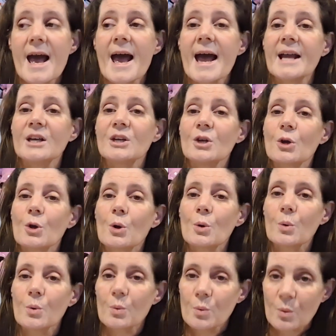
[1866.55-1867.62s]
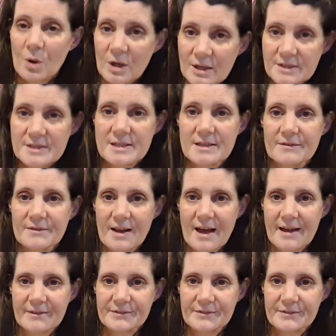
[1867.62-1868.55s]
and quality of life.